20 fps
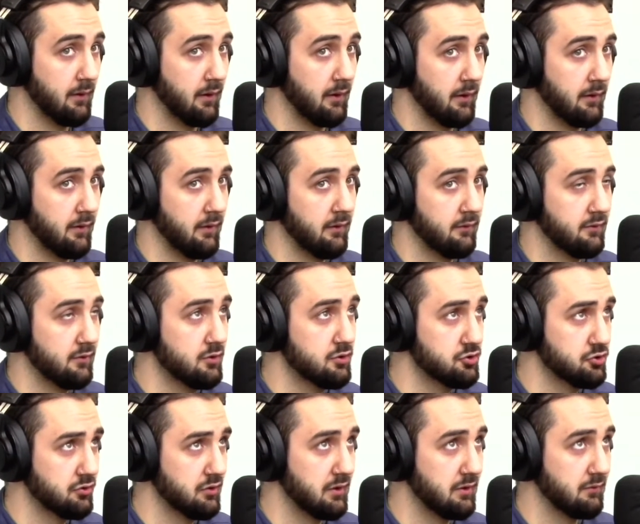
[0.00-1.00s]
it's
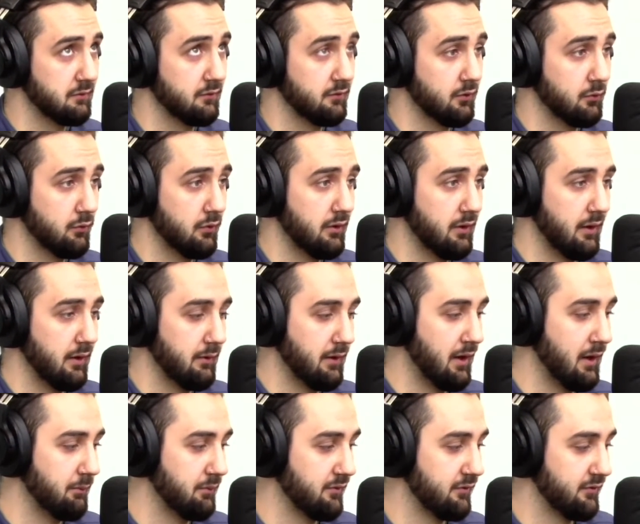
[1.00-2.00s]
usually, so what
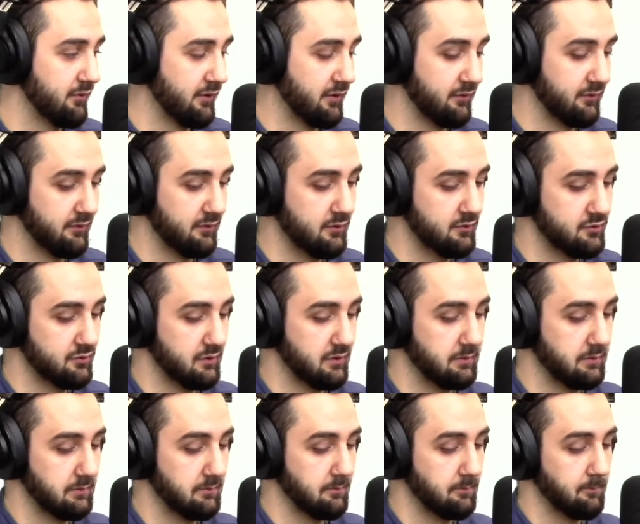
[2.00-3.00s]
happens is usually
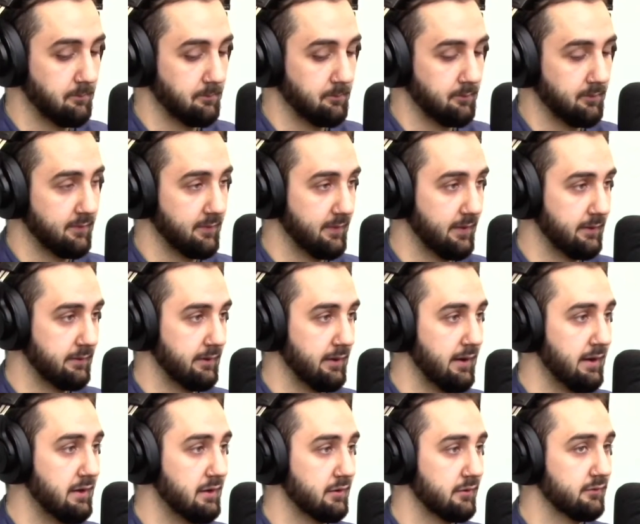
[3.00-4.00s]
the
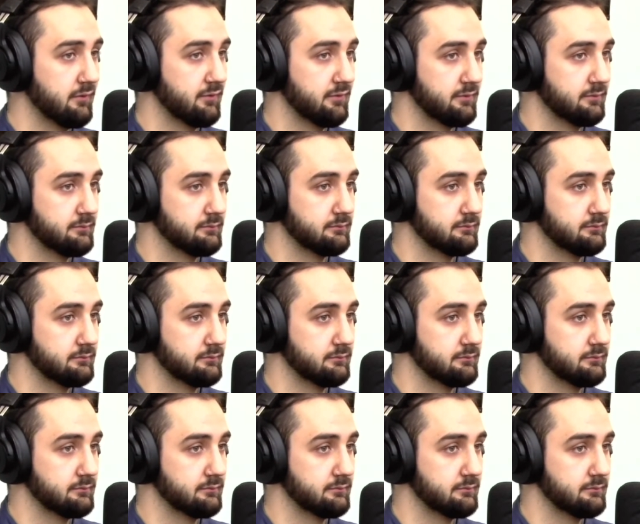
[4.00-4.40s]
native